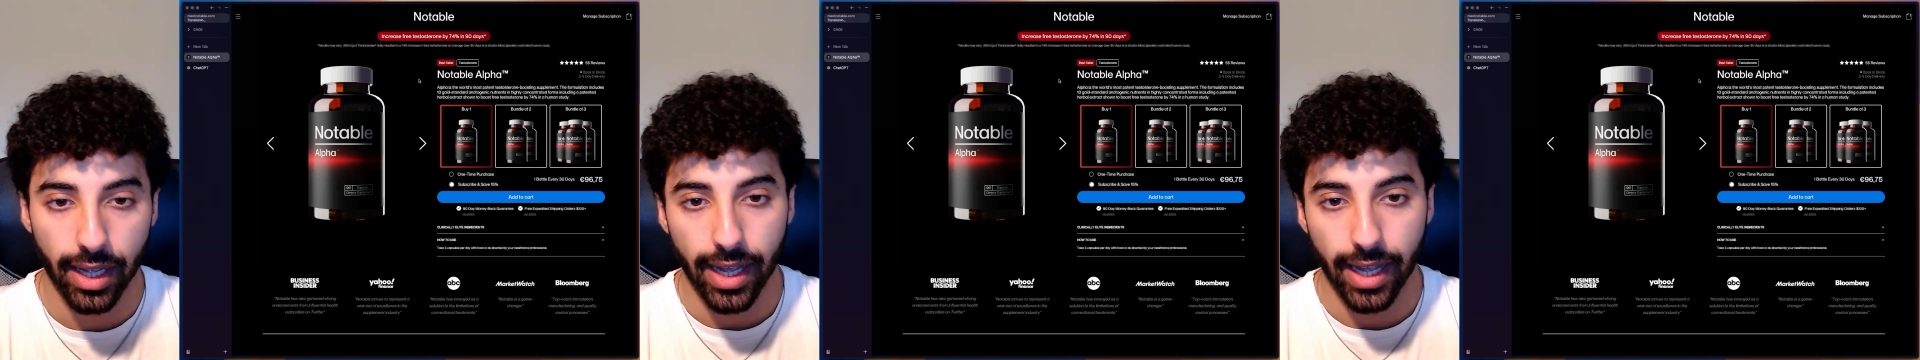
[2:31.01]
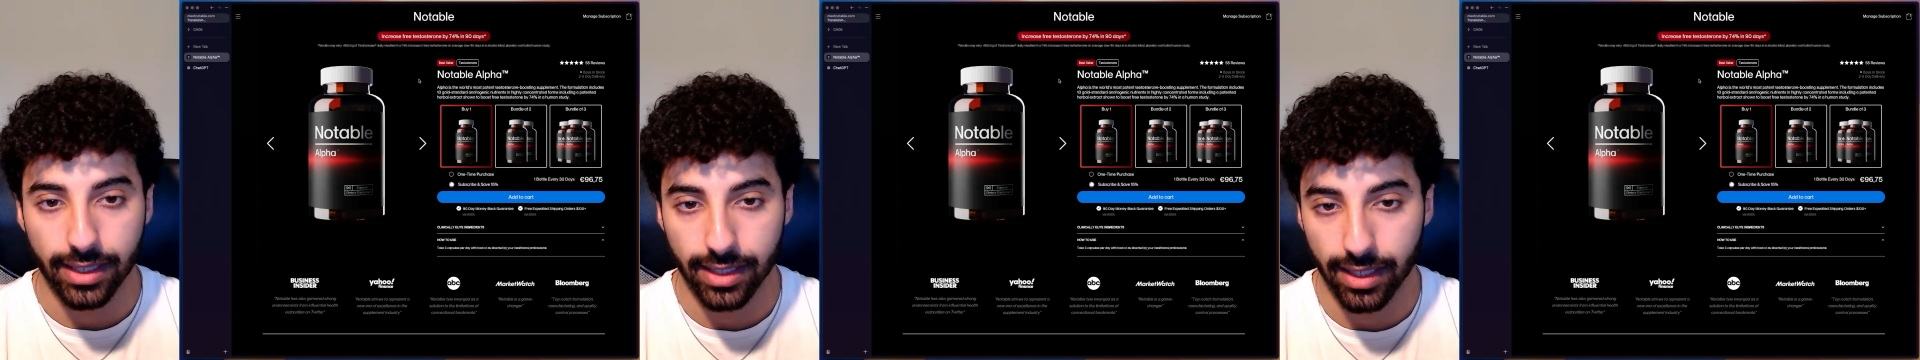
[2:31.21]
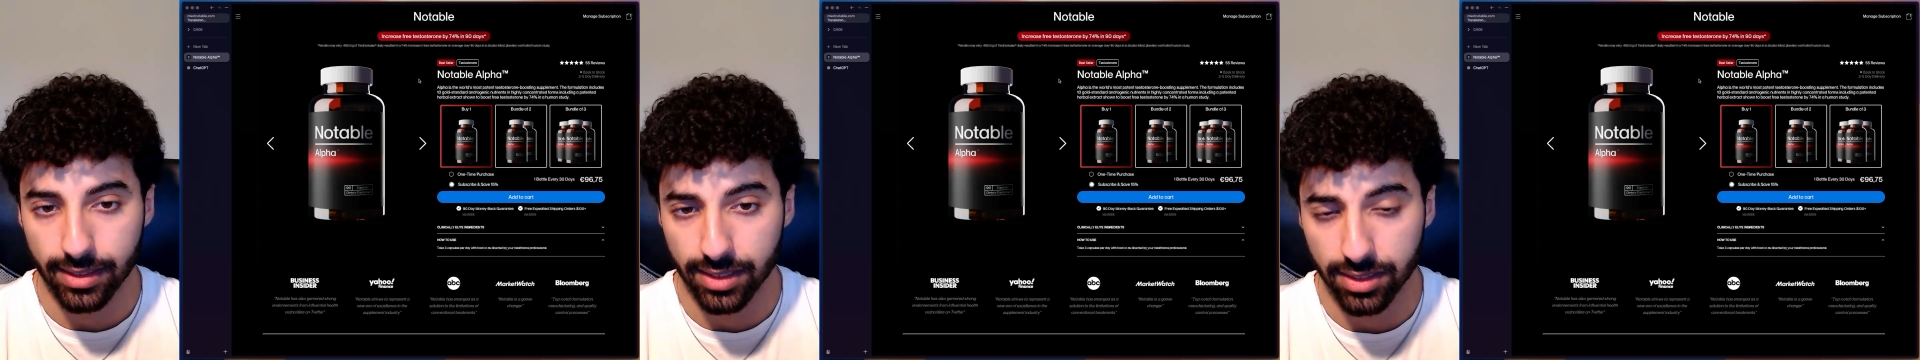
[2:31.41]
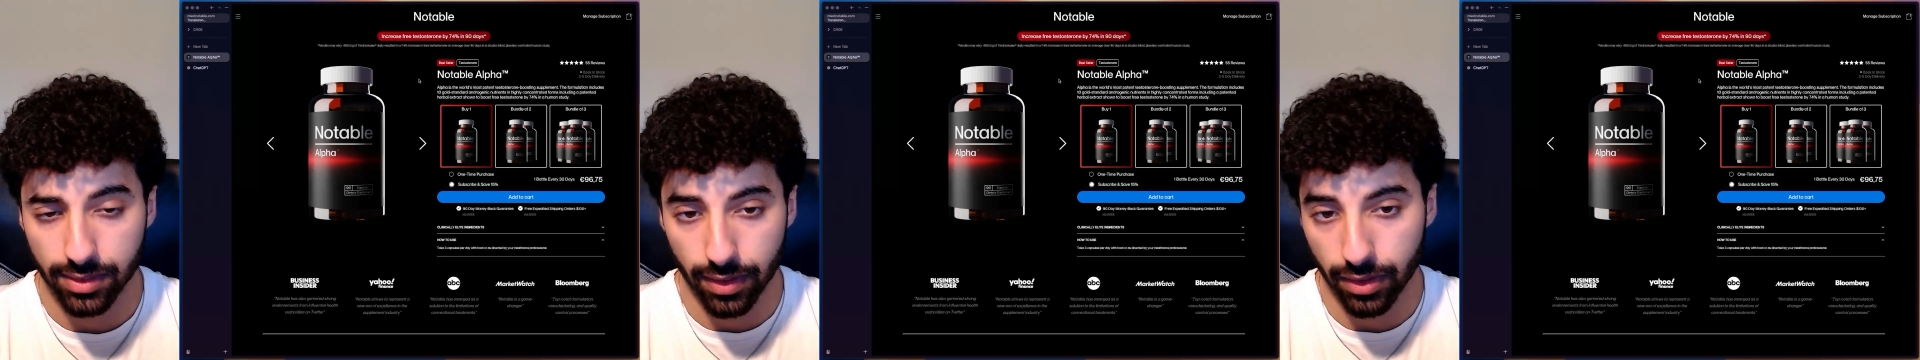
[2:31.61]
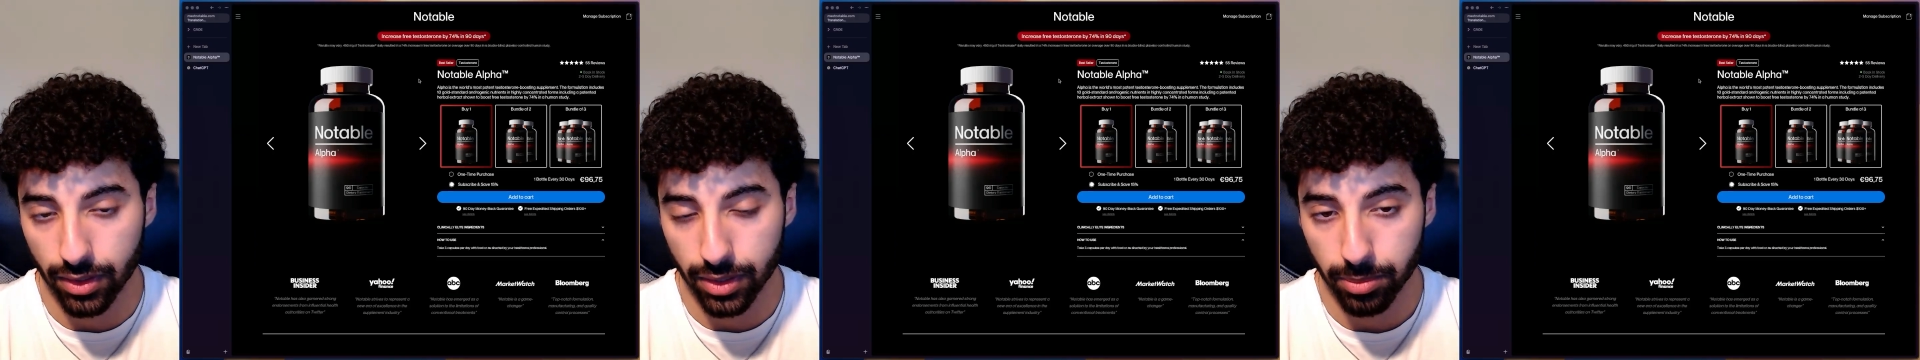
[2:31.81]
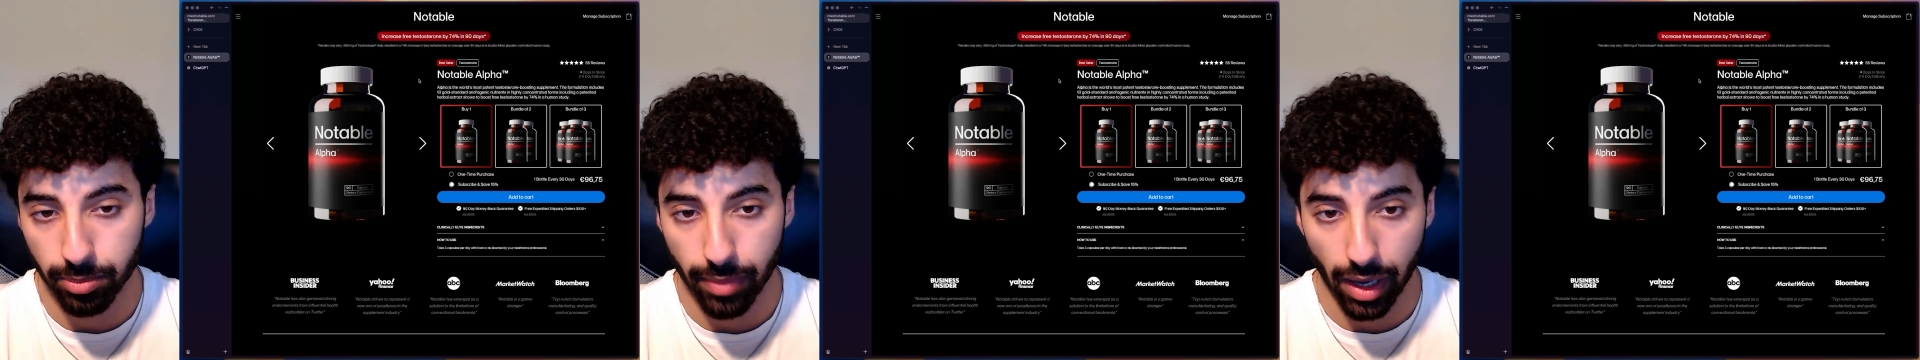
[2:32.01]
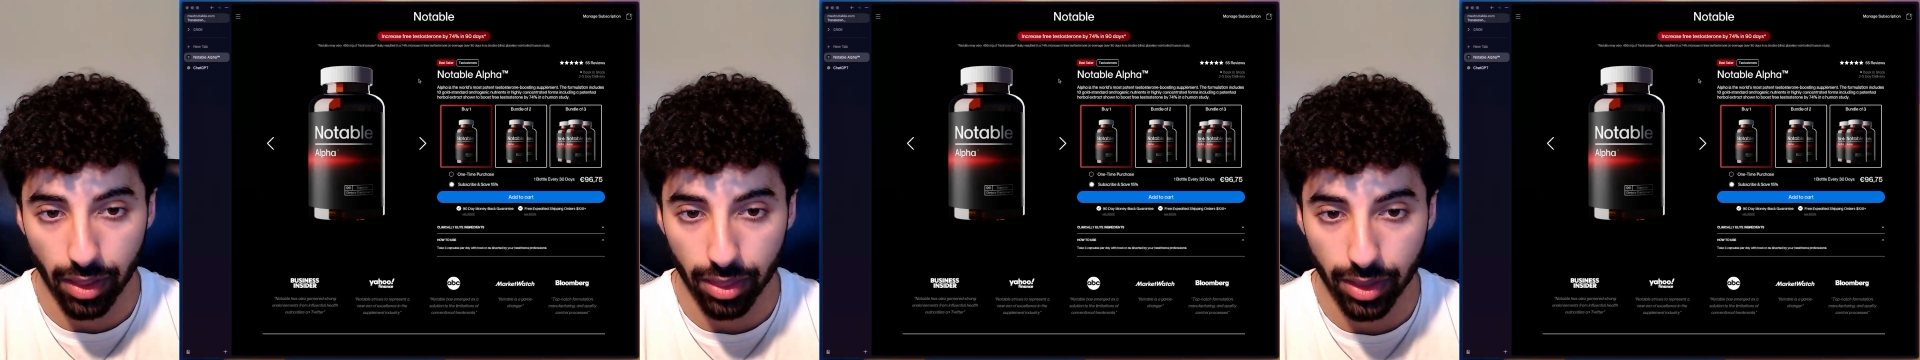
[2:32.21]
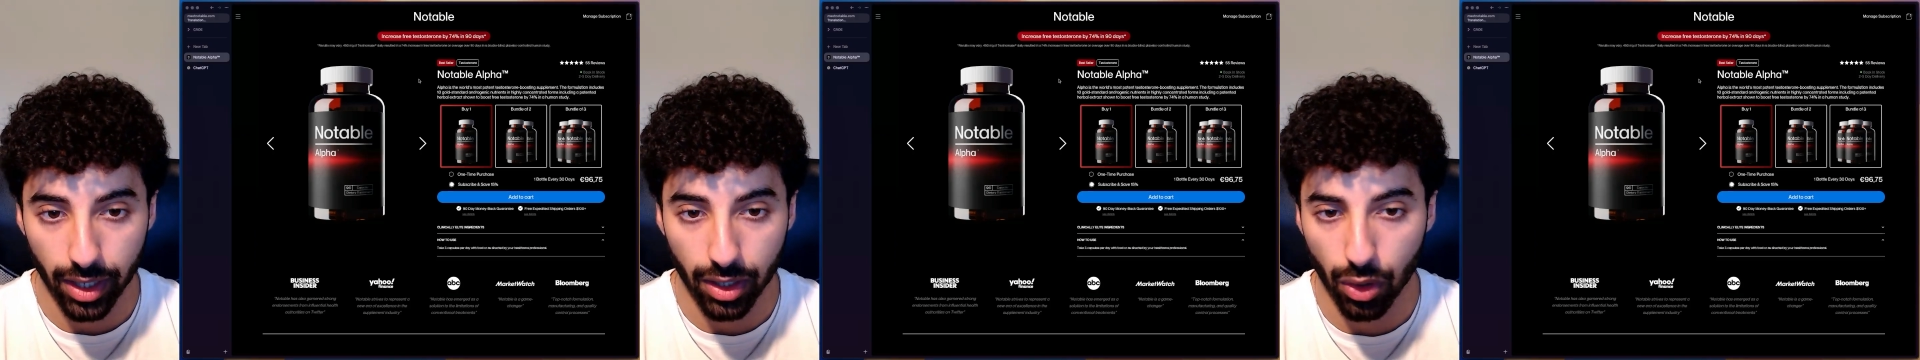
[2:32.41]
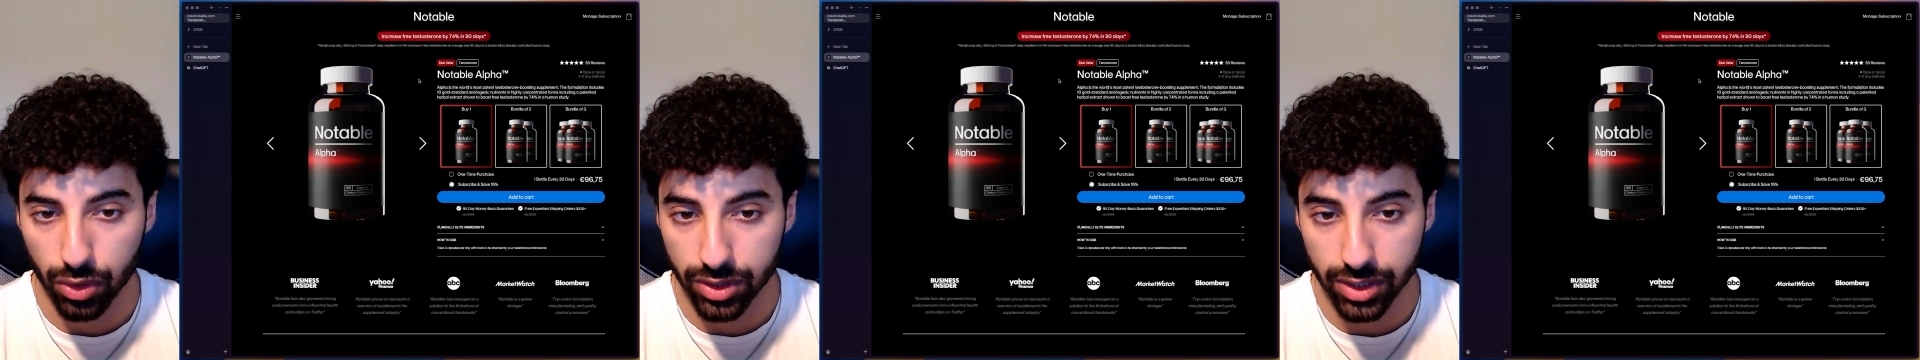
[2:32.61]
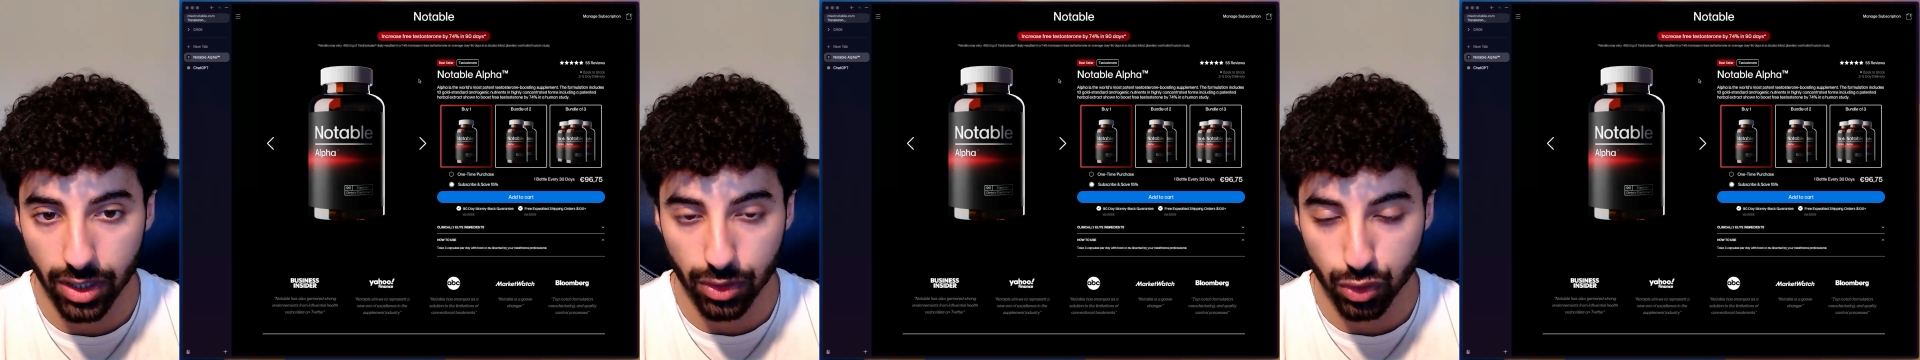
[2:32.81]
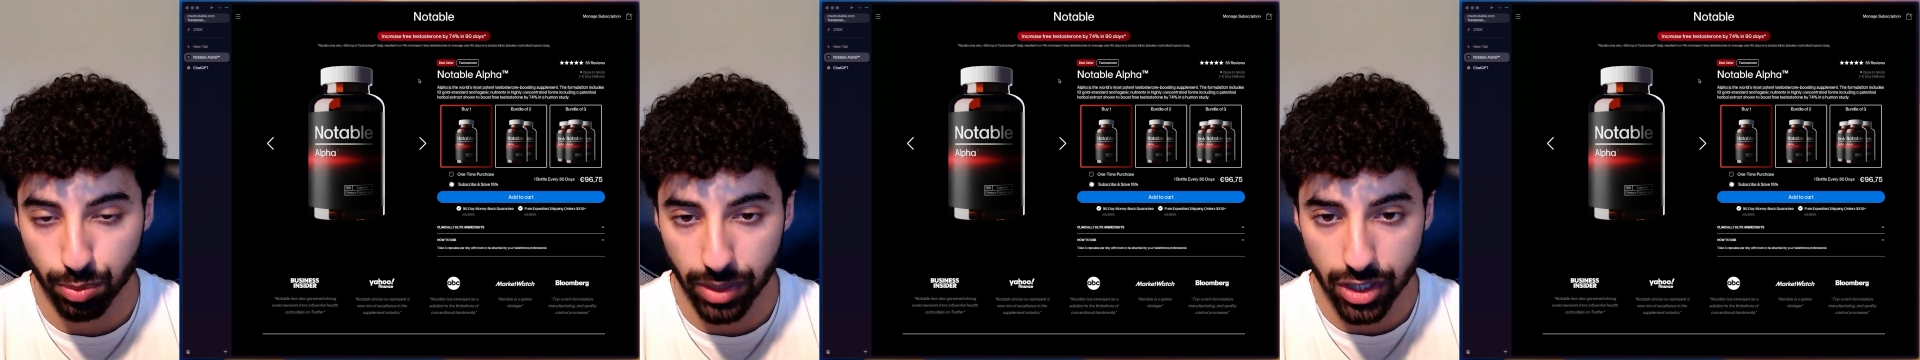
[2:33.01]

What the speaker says: And then the third main thing on sales